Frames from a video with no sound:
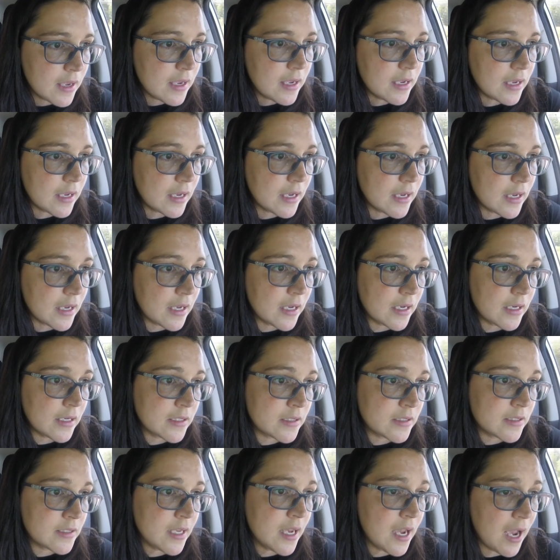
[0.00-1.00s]

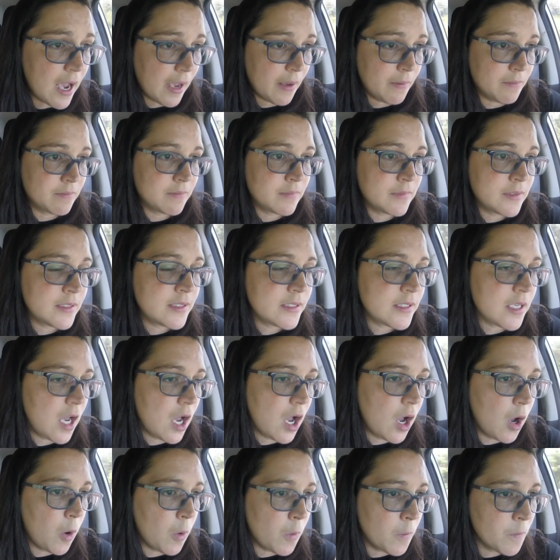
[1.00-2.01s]
And yeah,
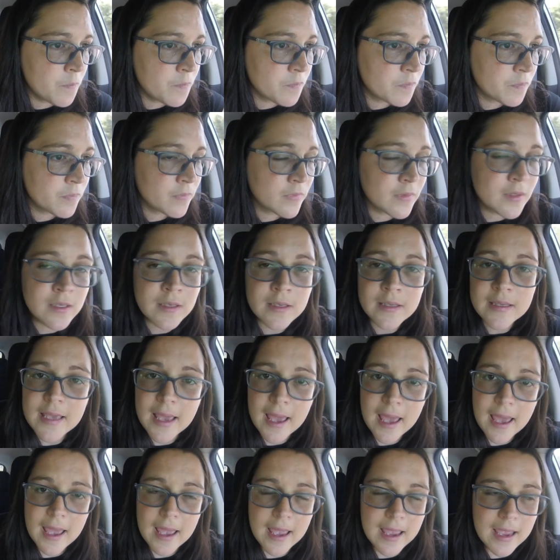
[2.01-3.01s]
so
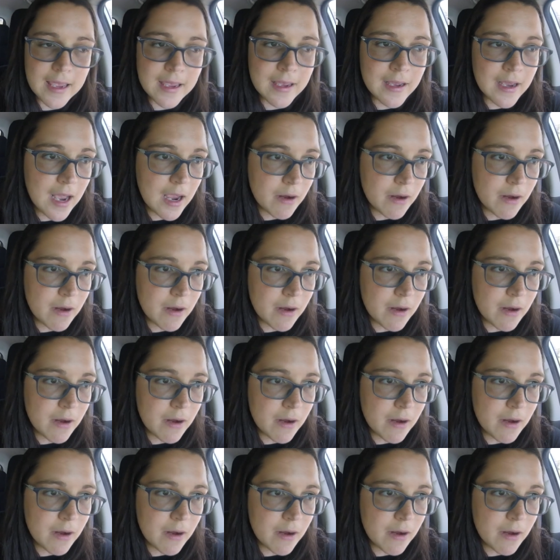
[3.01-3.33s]
yay!